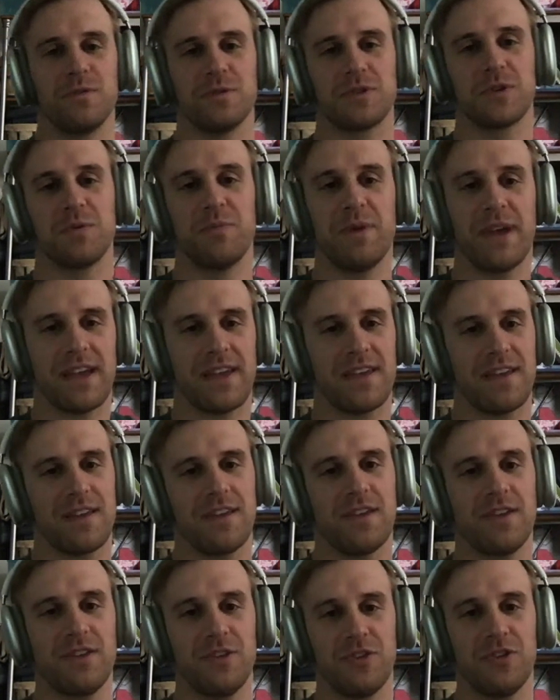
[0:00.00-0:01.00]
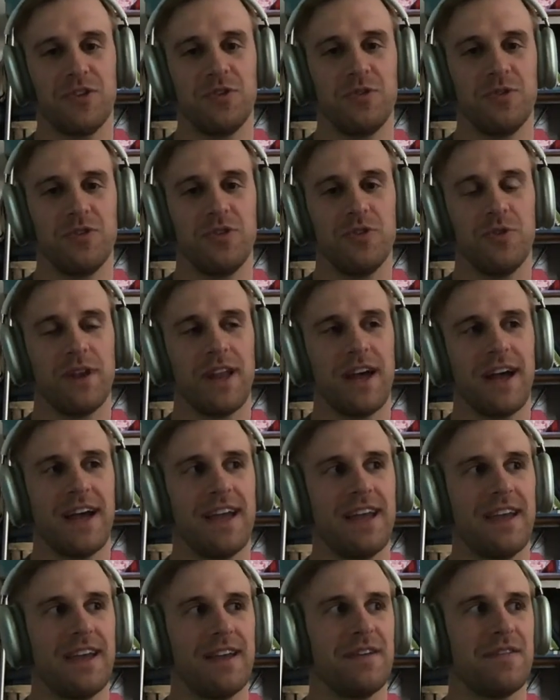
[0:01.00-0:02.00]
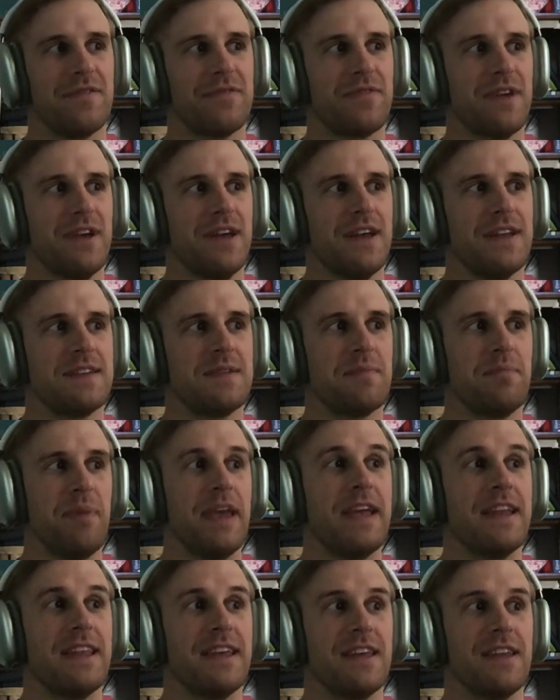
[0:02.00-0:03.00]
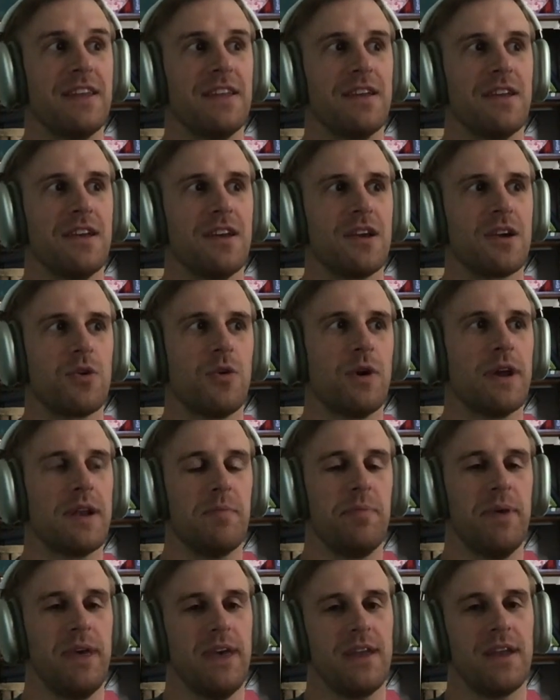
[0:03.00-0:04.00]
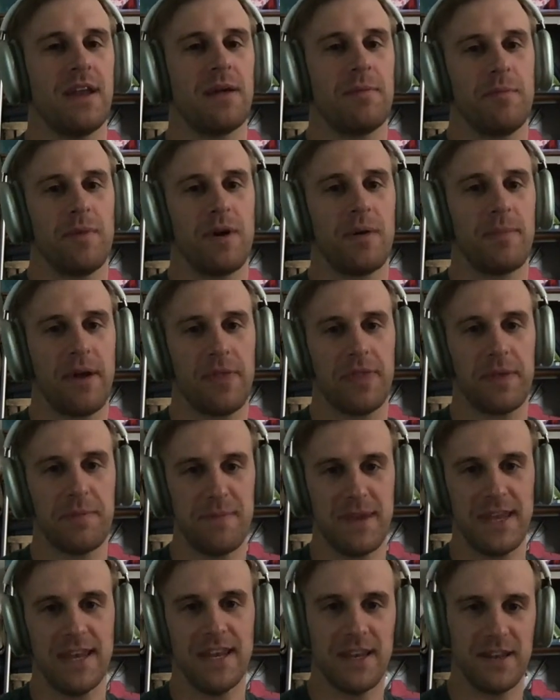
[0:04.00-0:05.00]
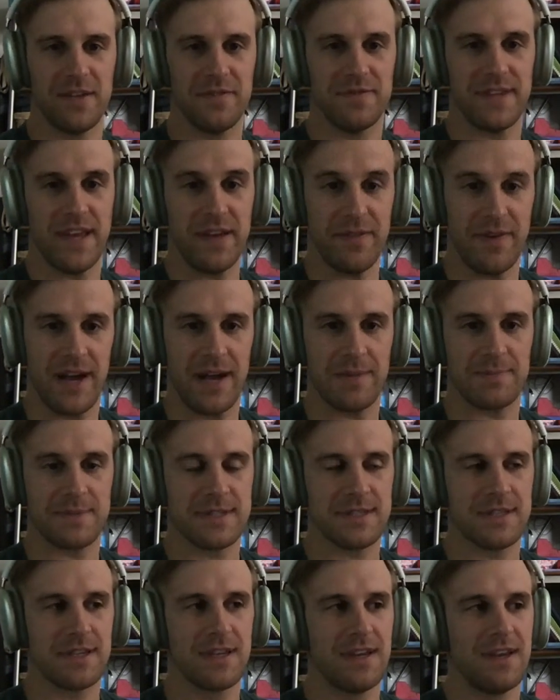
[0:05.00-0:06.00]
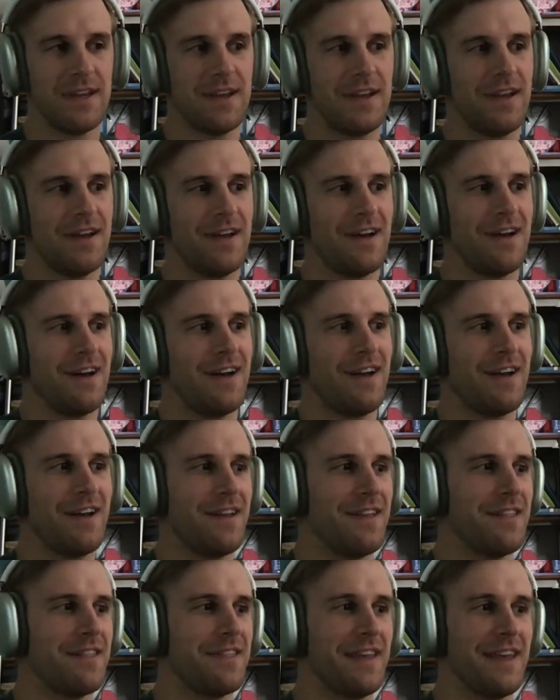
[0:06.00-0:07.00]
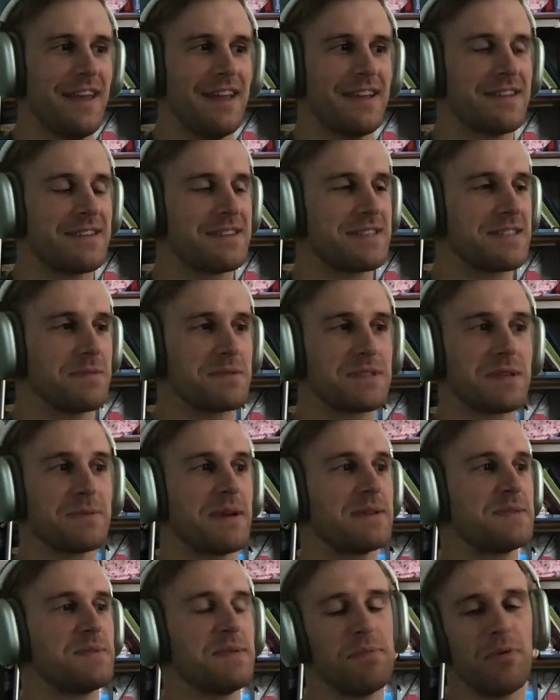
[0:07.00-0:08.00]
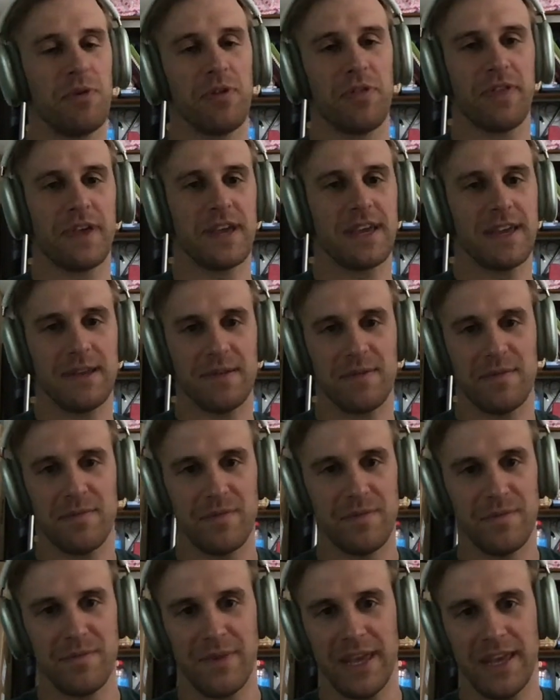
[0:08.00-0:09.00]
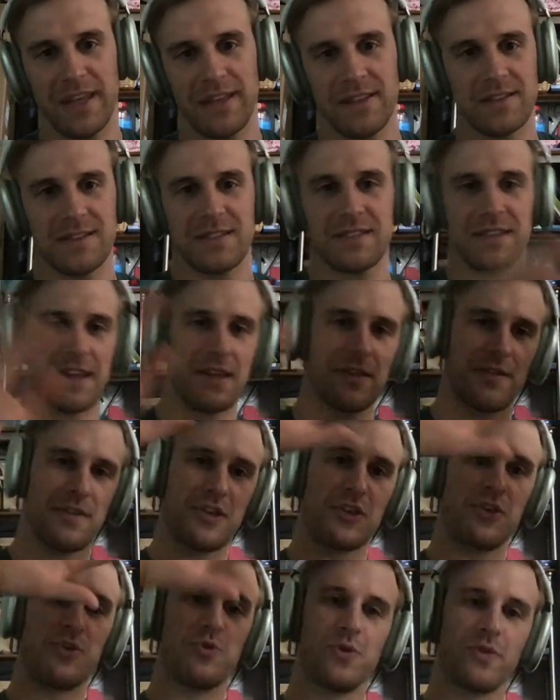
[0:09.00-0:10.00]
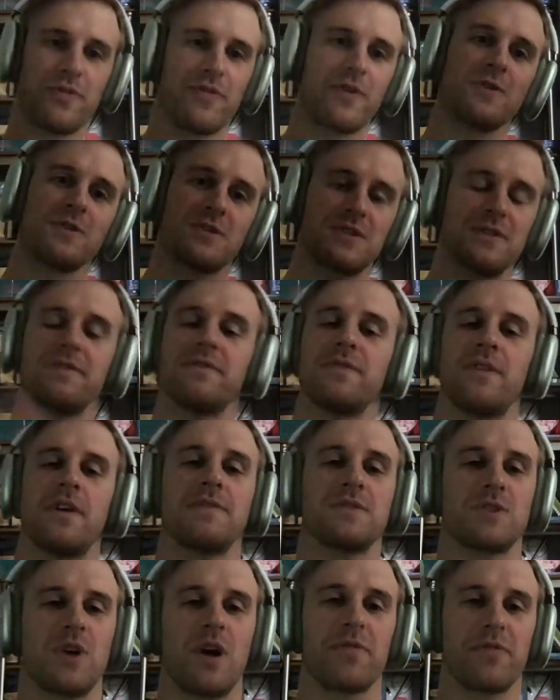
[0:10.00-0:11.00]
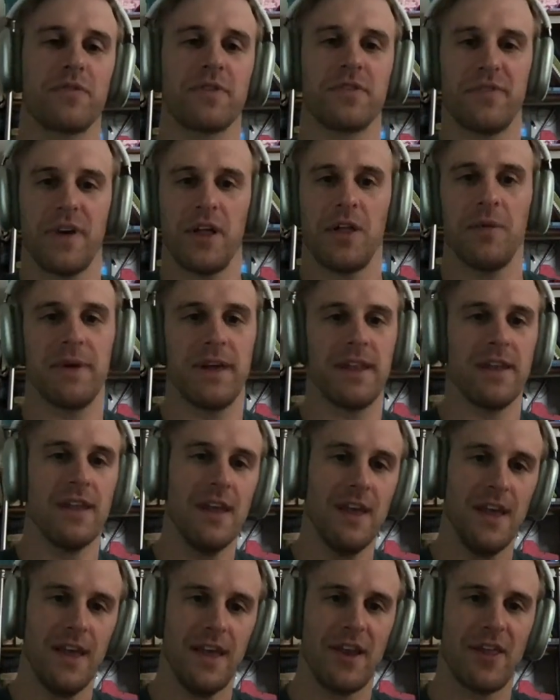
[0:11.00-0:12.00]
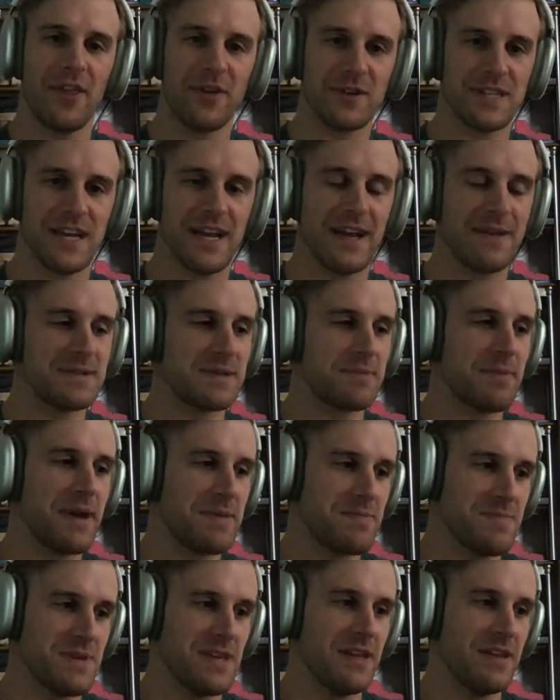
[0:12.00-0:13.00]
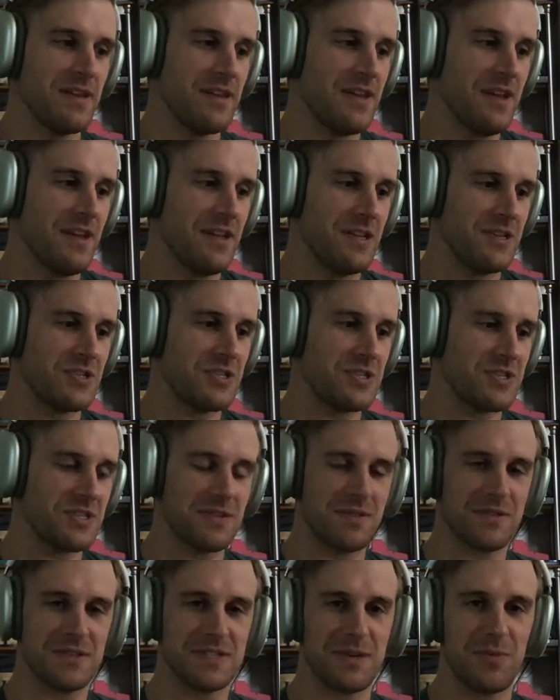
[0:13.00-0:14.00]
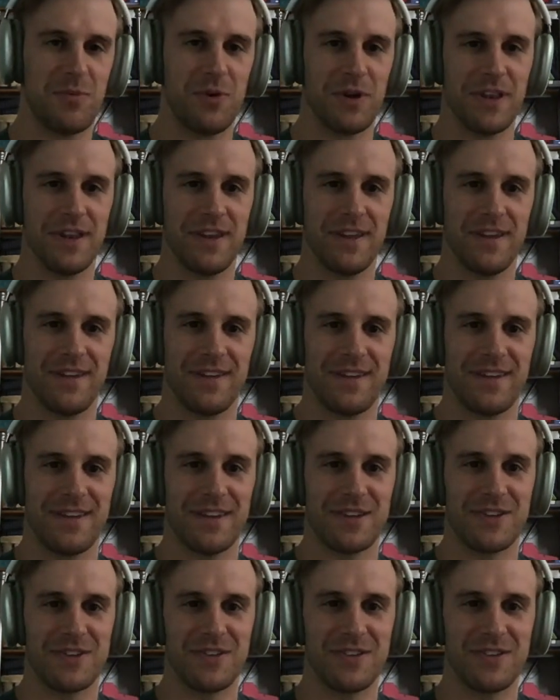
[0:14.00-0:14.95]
So Mick, you and I have debated quite a bit about the meaning of DevOps. Sometimes people think it means like the universe of software development, and other times it might mean just someone in a